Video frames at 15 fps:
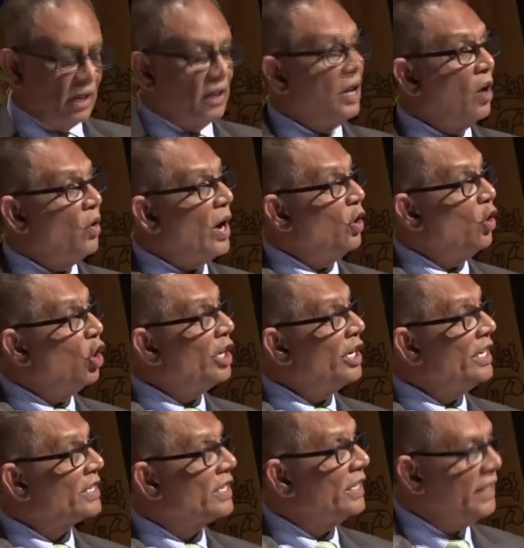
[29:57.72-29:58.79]
Now, I
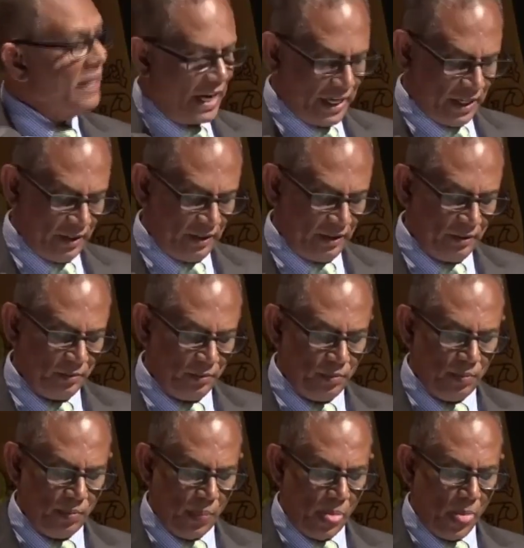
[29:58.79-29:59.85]
already see that
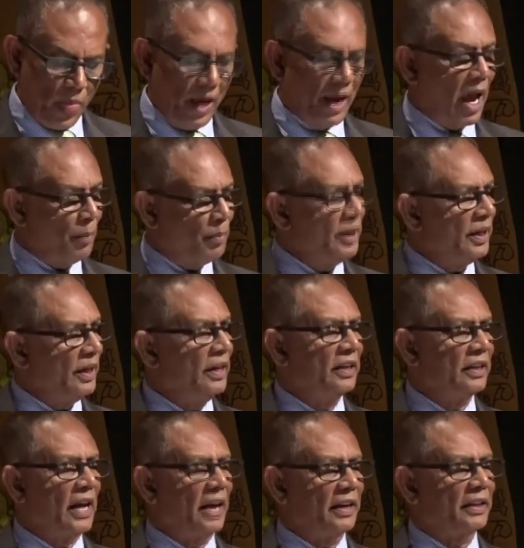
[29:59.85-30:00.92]

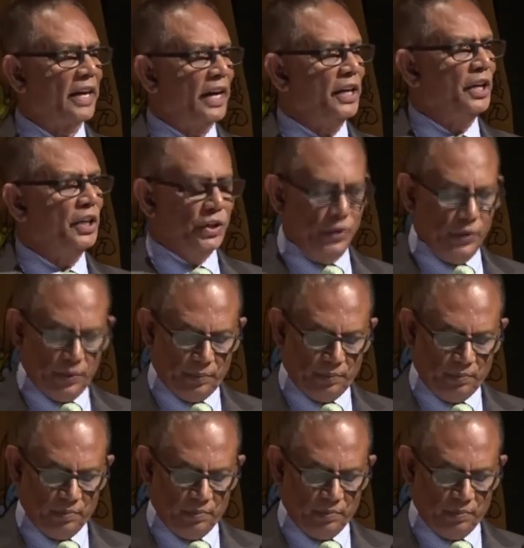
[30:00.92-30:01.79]
happening at KDU